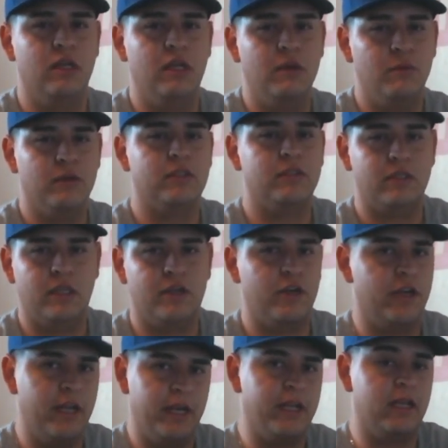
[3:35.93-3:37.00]
which is like you're
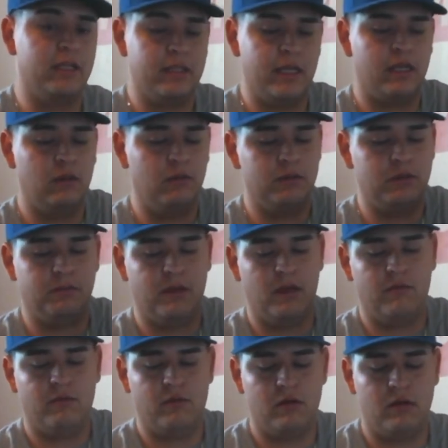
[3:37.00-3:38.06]
getting exactly what you paid
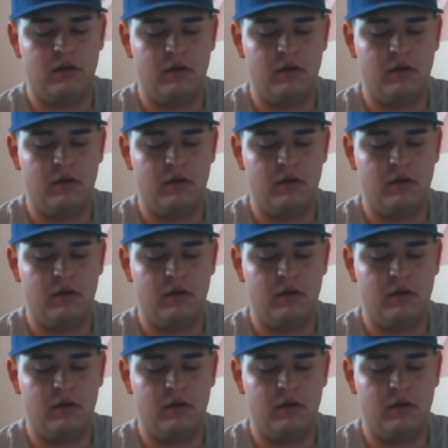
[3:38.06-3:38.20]
for.